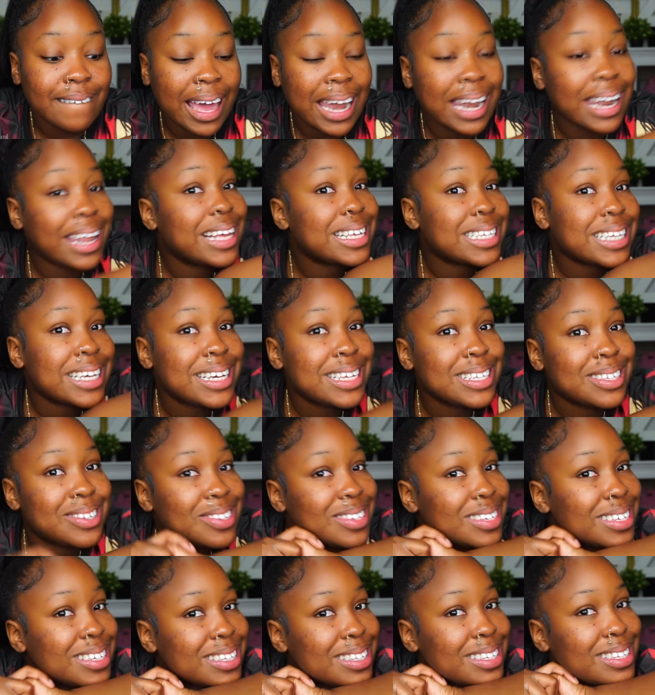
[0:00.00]
let's get into
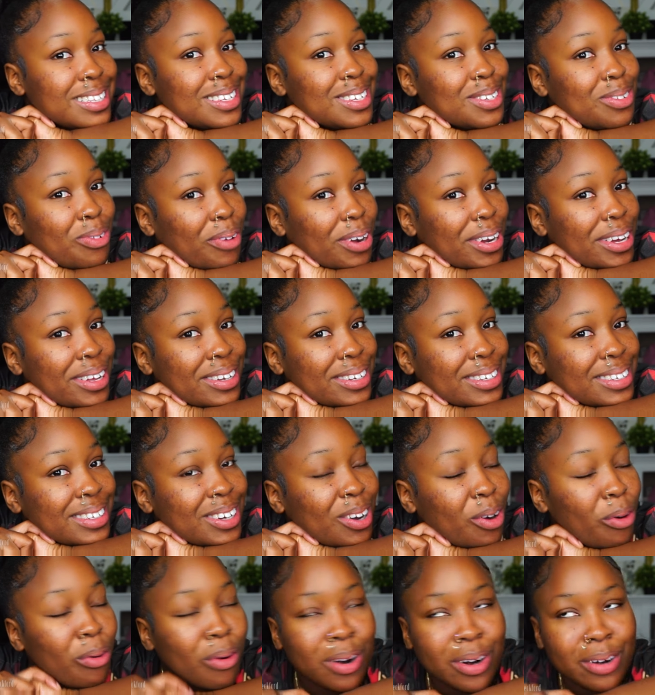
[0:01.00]
this tutorial
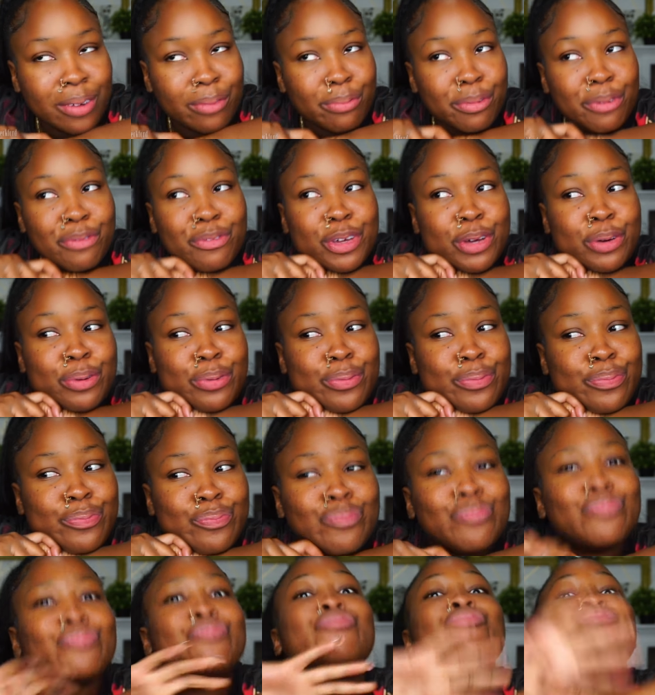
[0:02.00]
or review
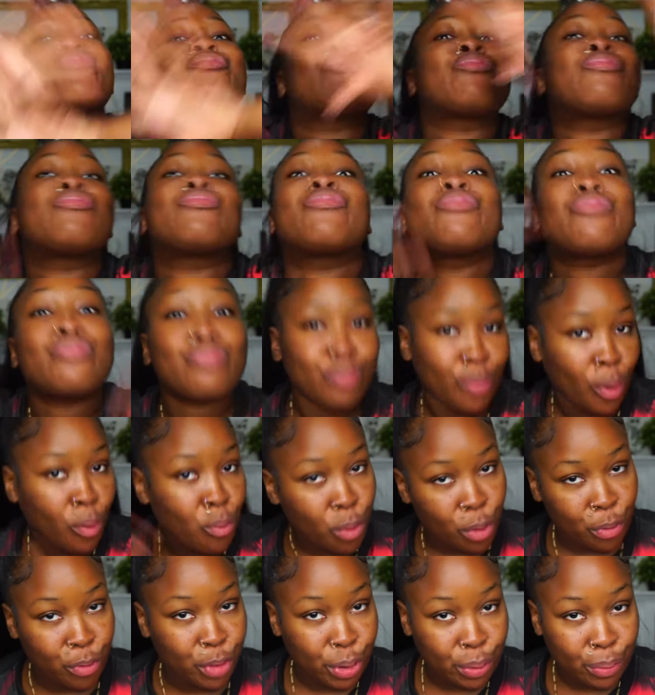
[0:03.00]

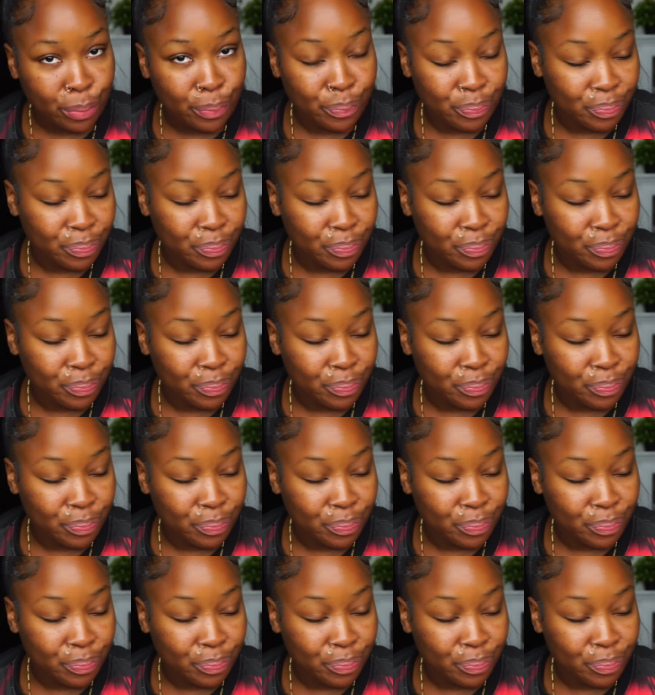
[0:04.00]
review.